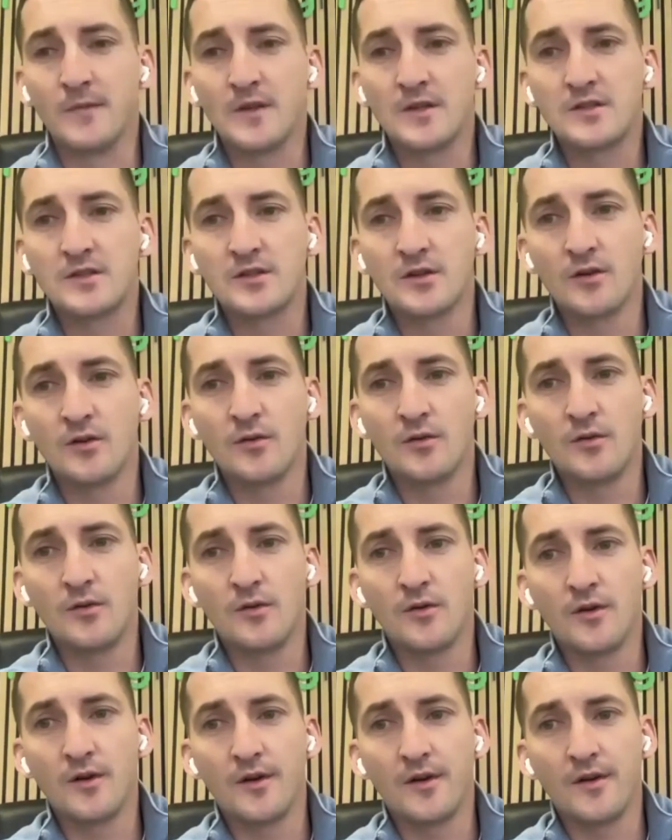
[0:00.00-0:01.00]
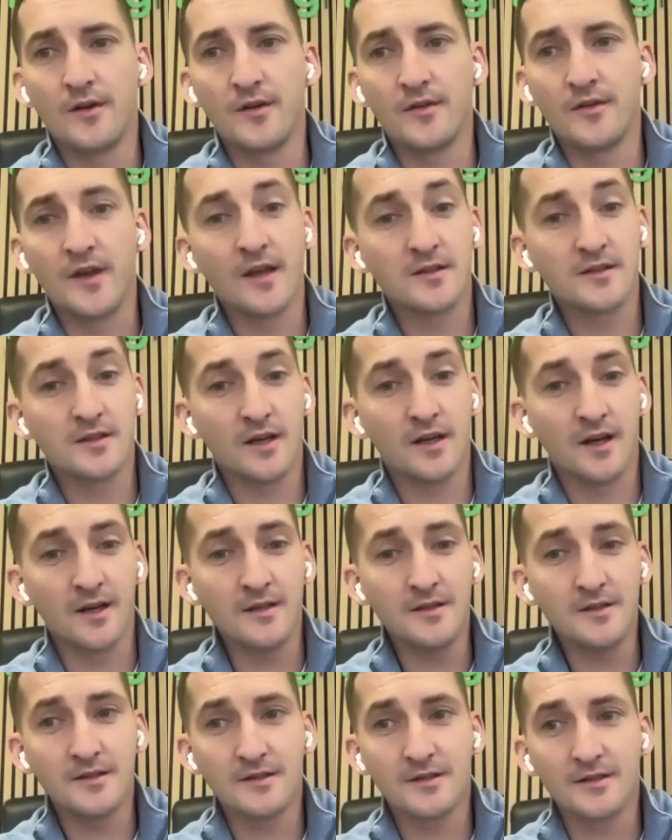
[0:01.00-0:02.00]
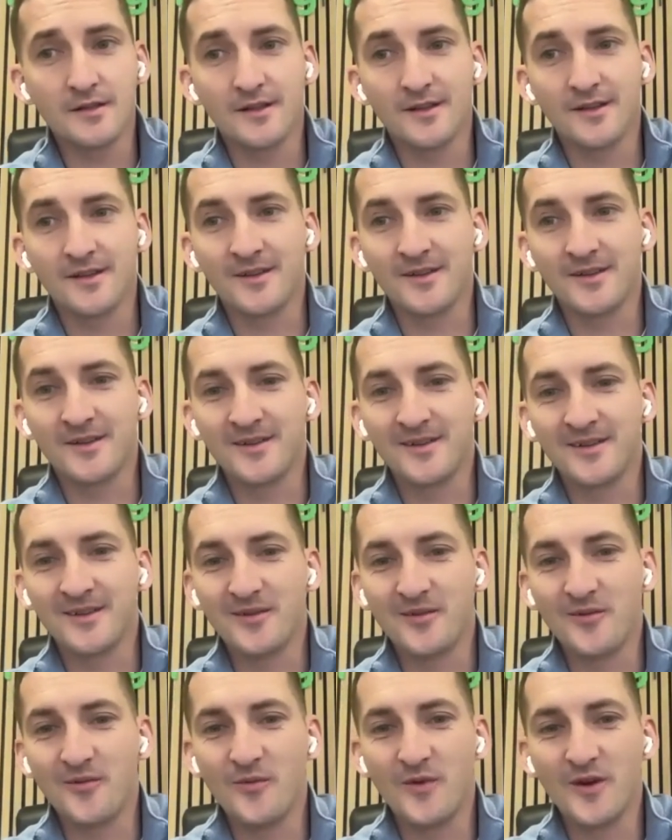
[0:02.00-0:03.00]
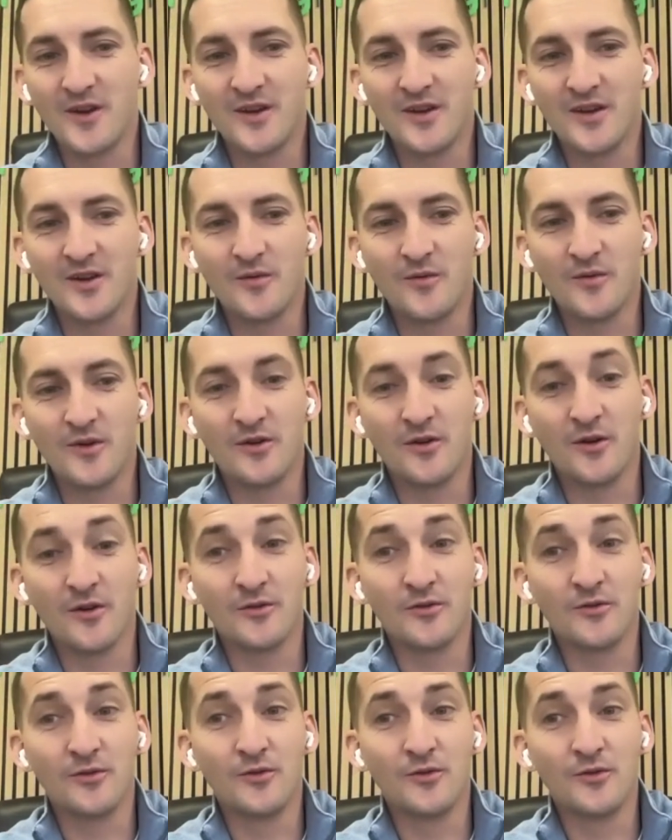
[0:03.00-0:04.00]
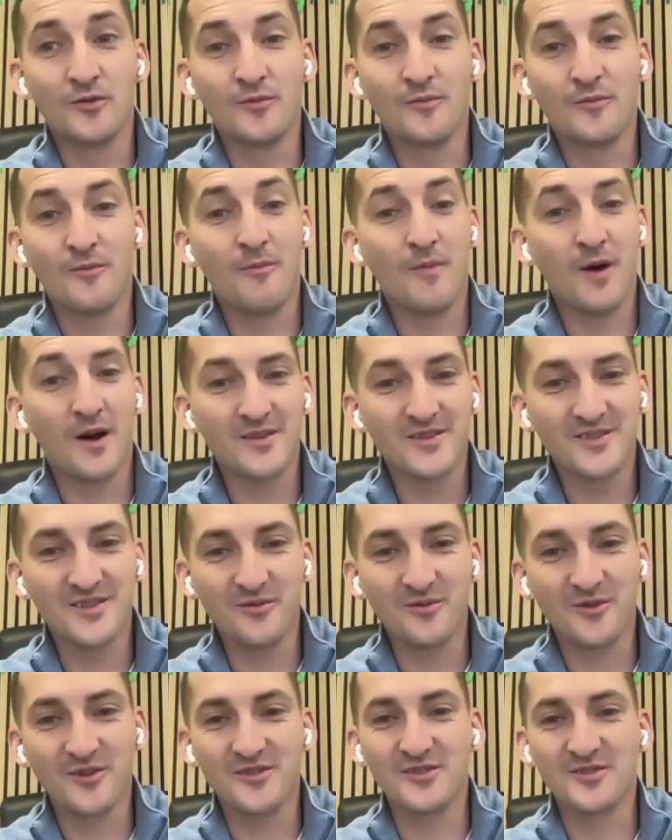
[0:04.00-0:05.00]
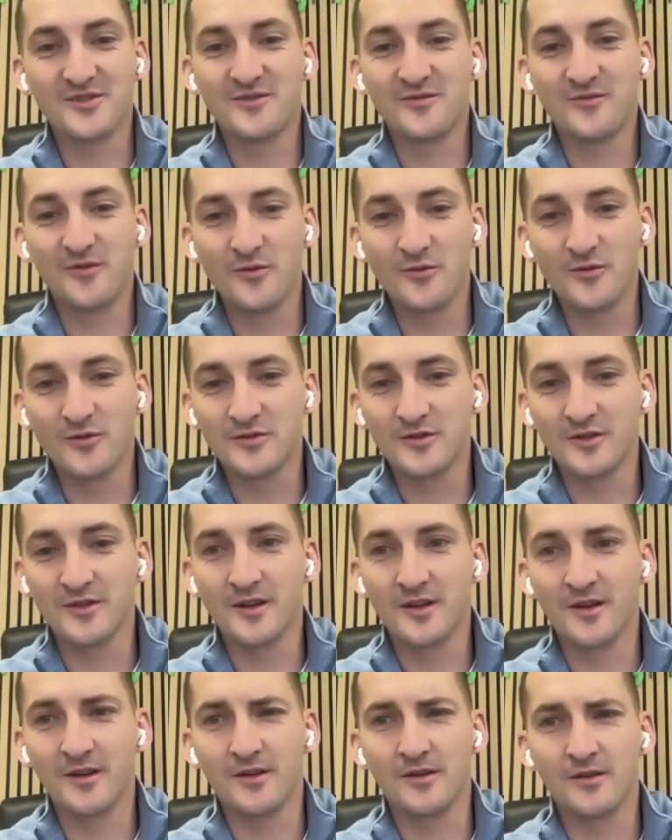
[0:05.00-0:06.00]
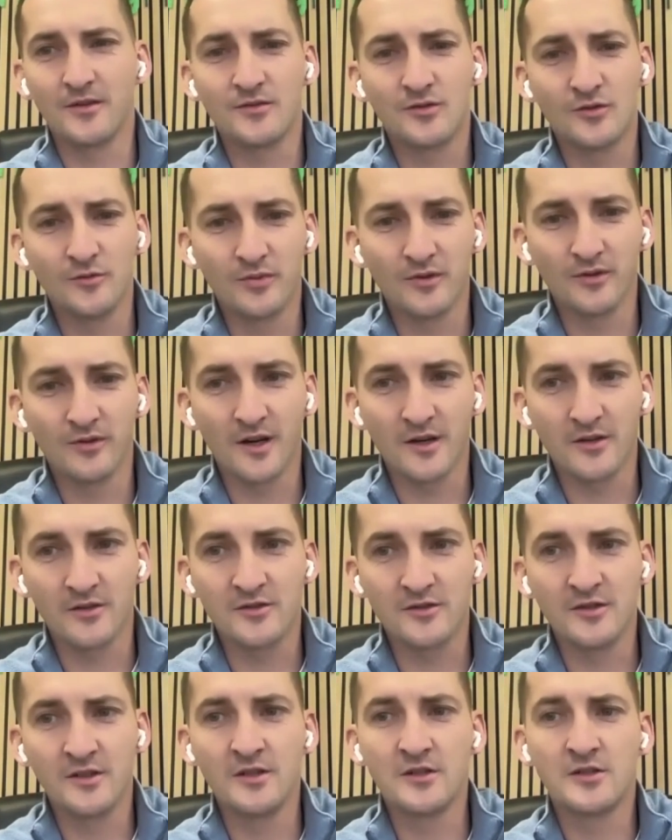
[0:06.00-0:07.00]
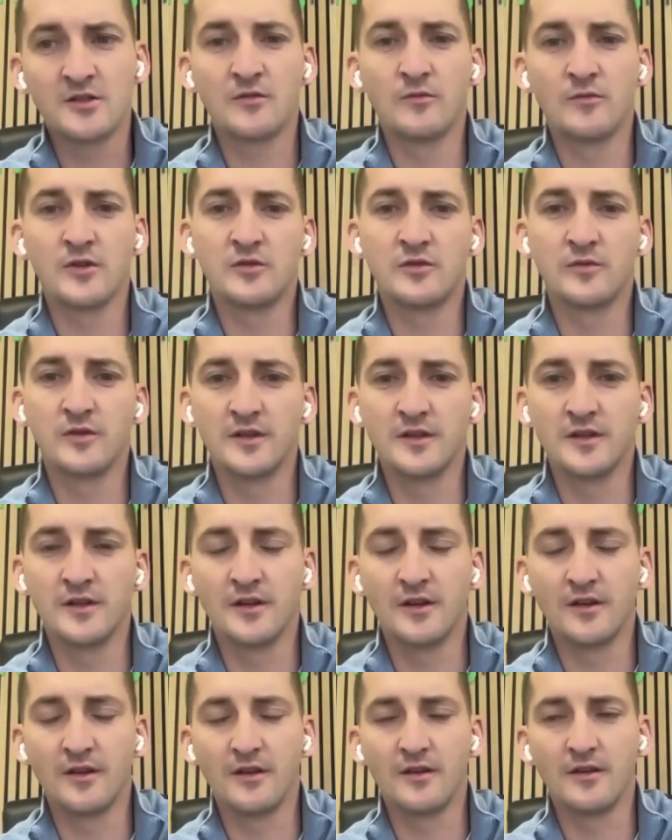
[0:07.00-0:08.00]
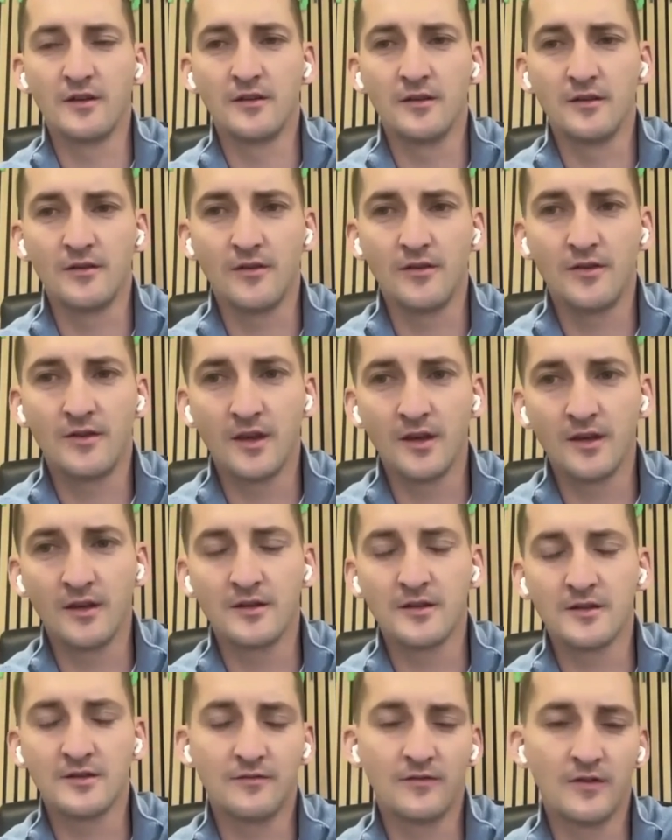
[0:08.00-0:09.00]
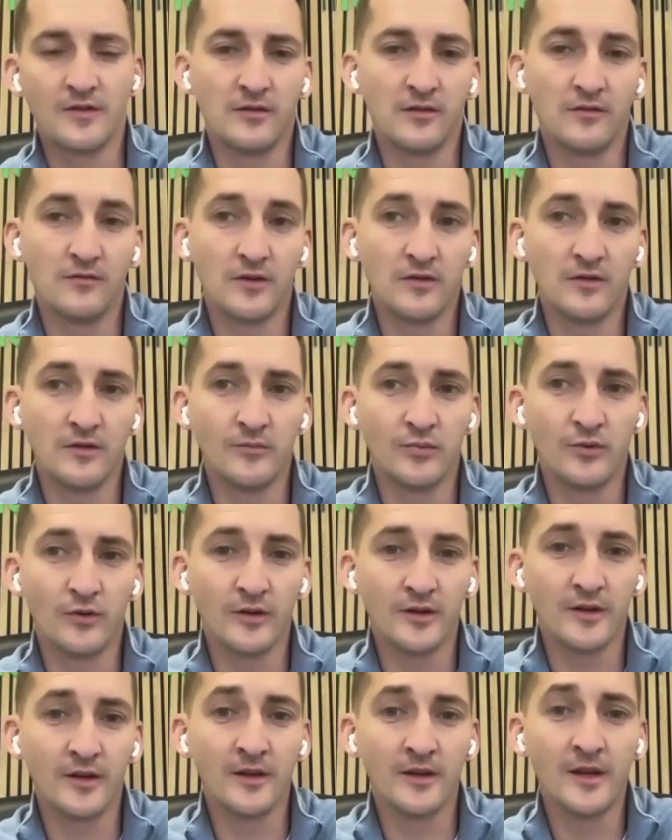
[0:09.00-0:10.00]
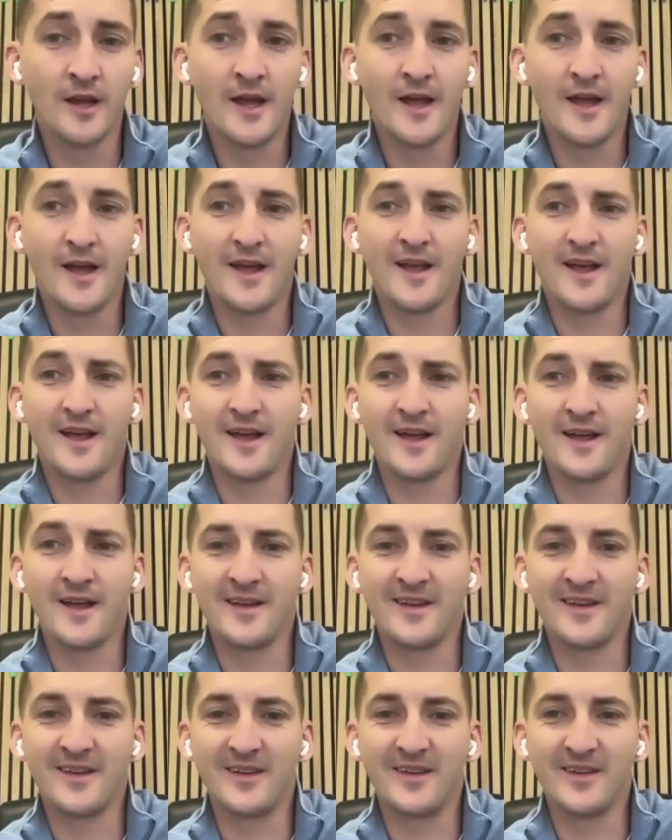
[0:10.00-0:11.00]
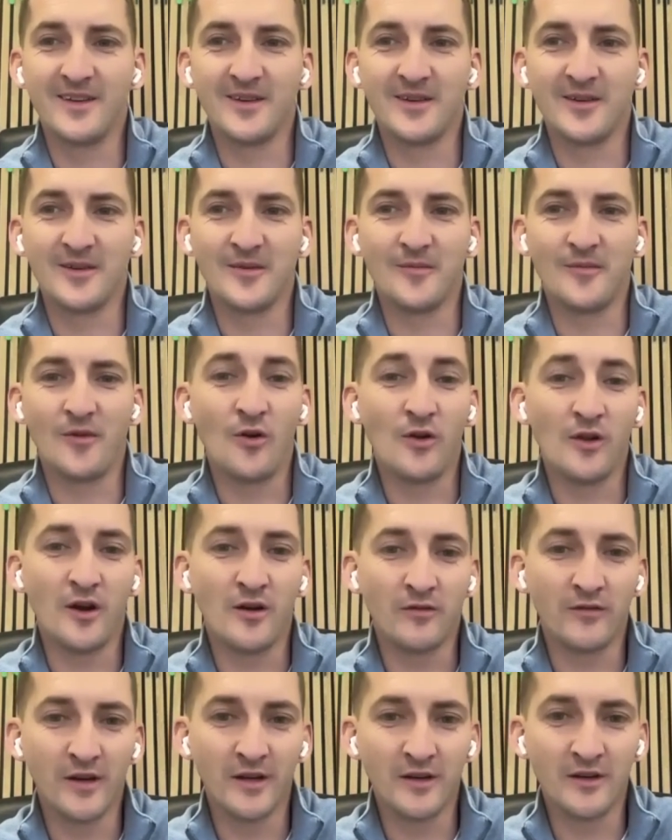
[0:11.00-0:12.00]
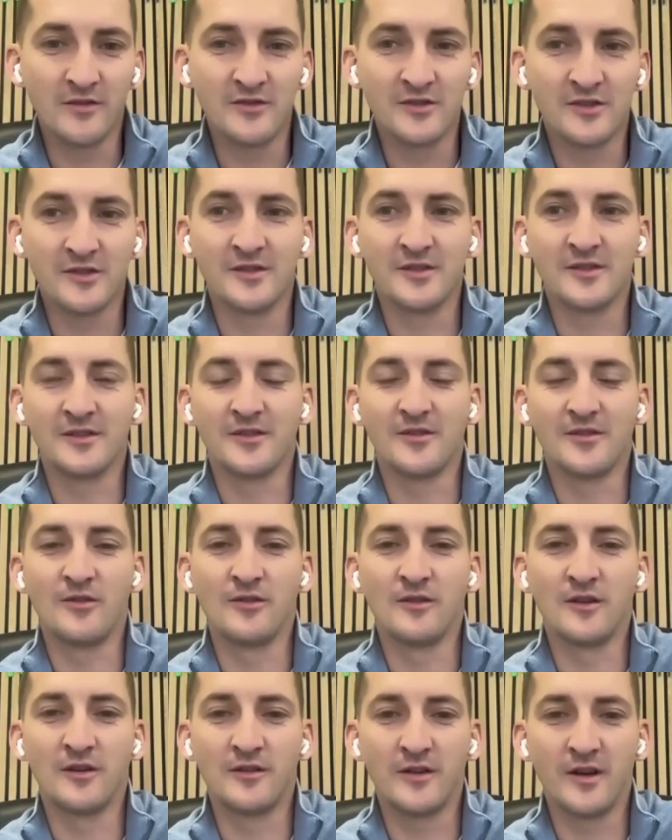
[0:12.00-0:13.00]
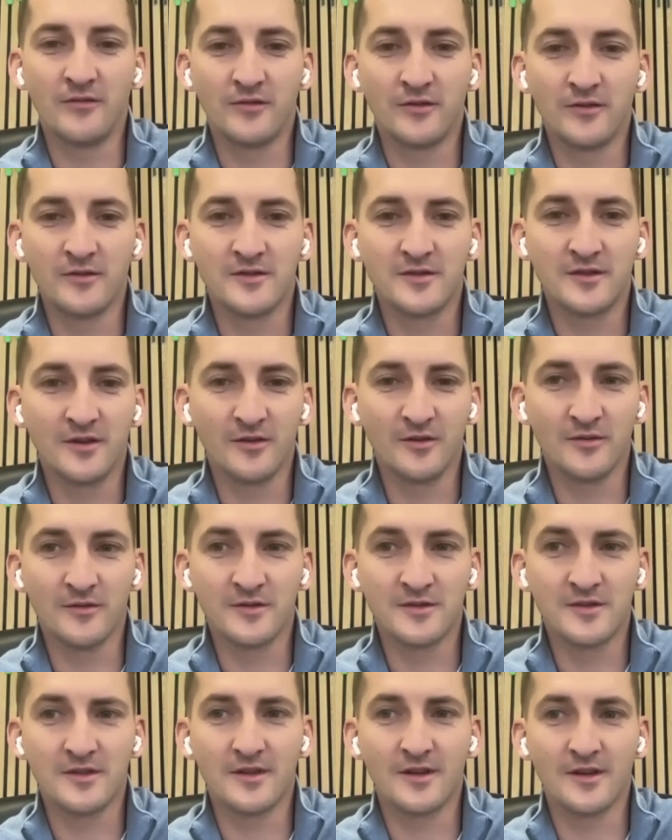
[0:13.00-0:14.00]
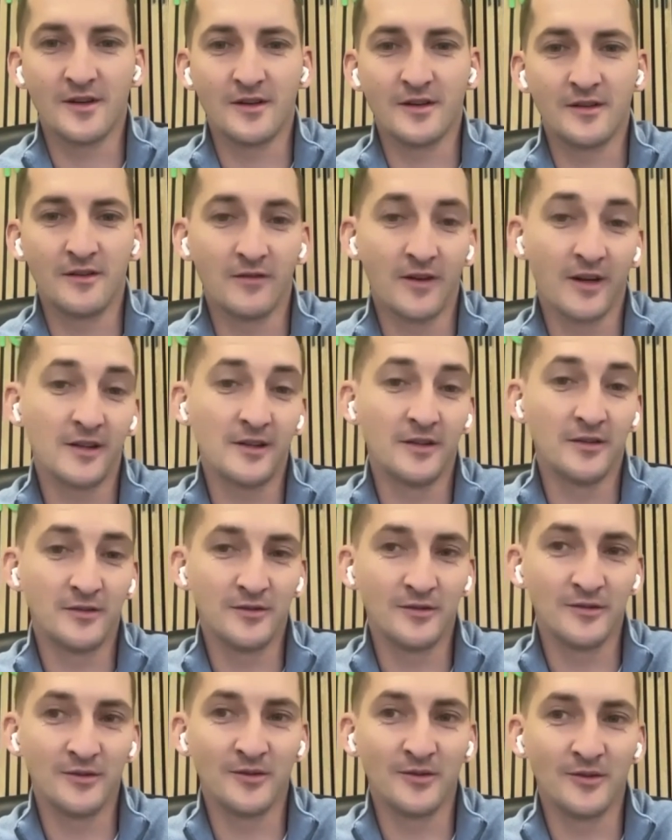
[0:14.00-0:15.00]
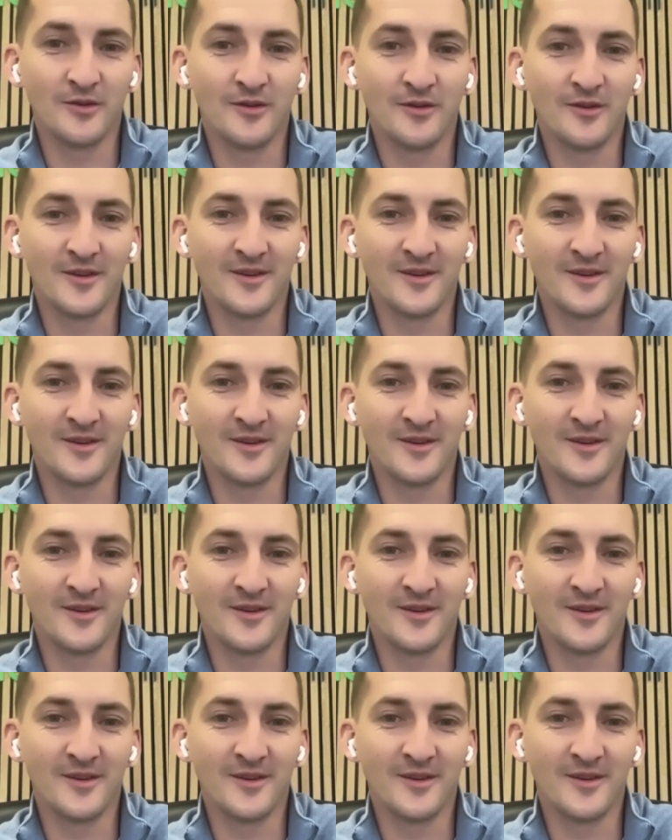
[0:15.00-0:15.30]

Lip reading: So that's us. We don't do much. We just focused on a super large niche, which we think is very, very important. And all our energy, all our efforts goes directly to